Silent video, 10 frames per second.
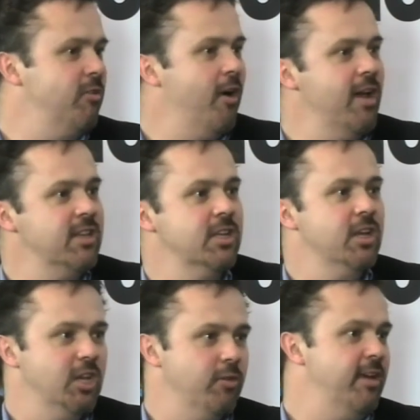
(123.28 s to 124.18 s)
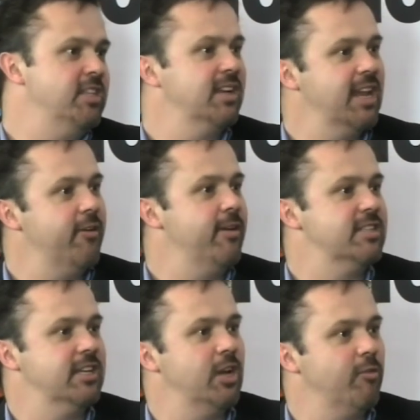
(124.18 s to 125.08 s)
rise, your regional
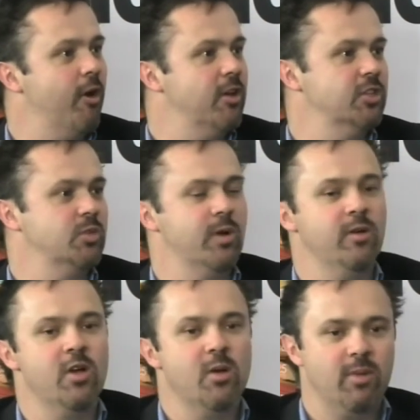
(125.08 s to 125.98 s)
areas are going to rise as well.